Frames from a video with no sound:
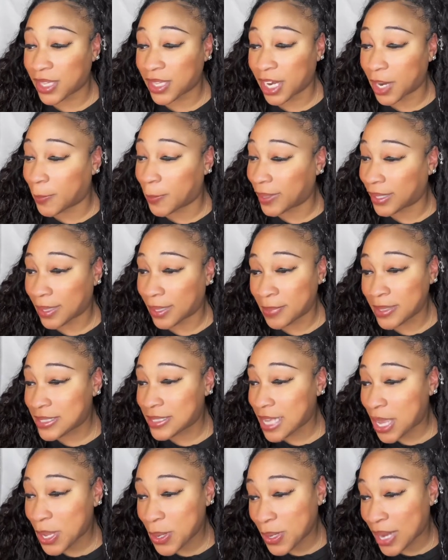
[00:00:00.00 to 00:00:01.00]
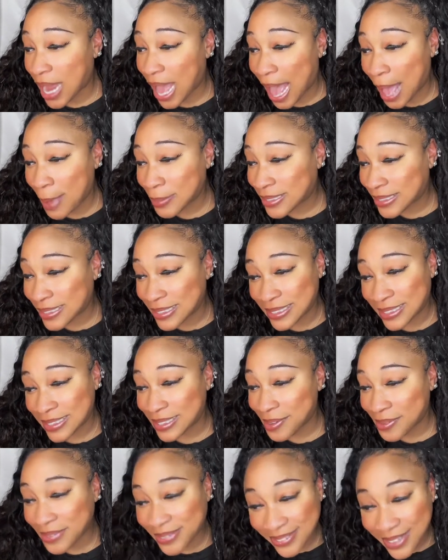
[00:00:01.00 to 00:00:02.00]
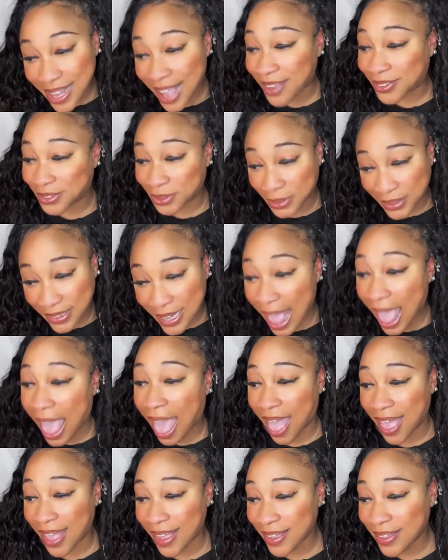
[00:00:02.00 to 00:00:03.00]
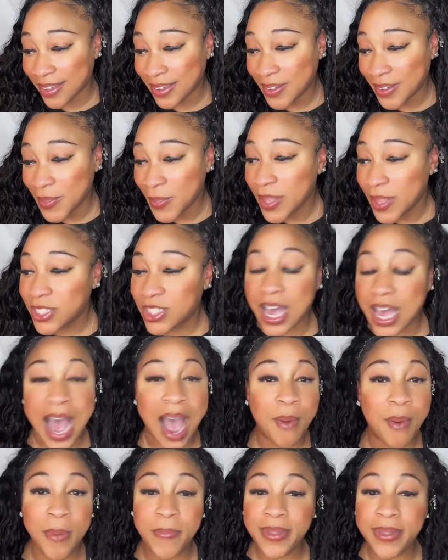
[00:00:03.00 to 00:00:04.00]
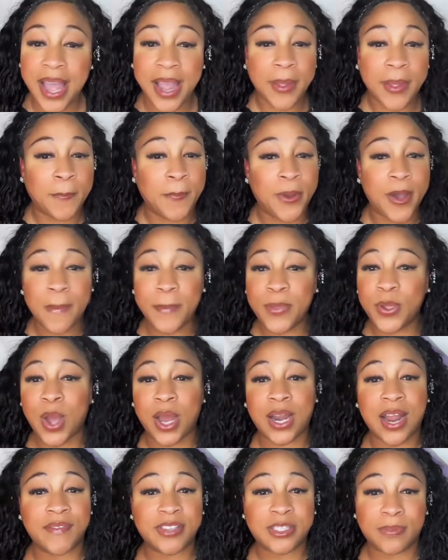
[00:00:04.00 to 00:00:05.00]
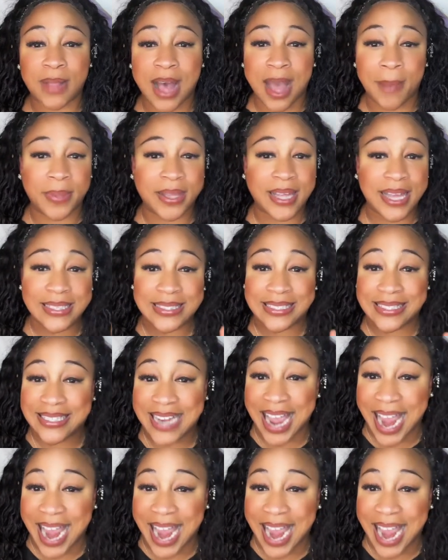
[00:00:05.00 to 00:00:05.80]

there. But let me tell you, the options, that. So I would be like, put me on Love is Blind because